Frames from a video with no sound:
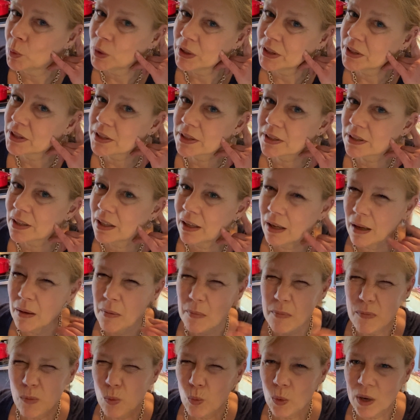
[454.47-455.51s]
which uh,
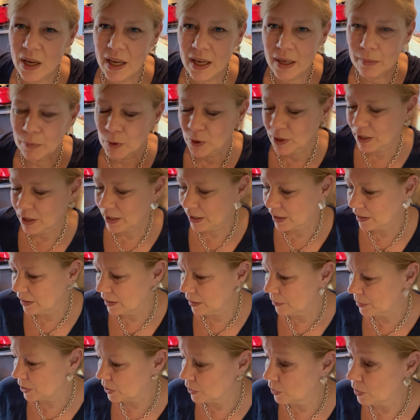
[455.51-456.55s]
way more
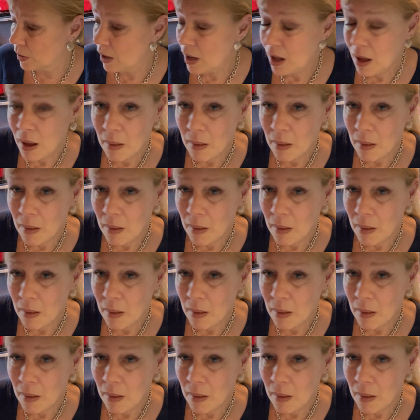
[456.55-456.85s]
economical.